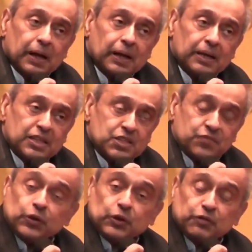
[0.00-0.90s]
It's
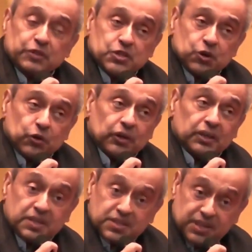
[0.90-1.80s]
full of historical
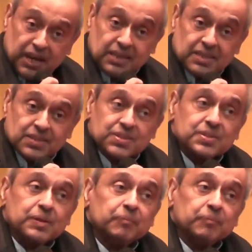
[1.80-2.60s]
insights.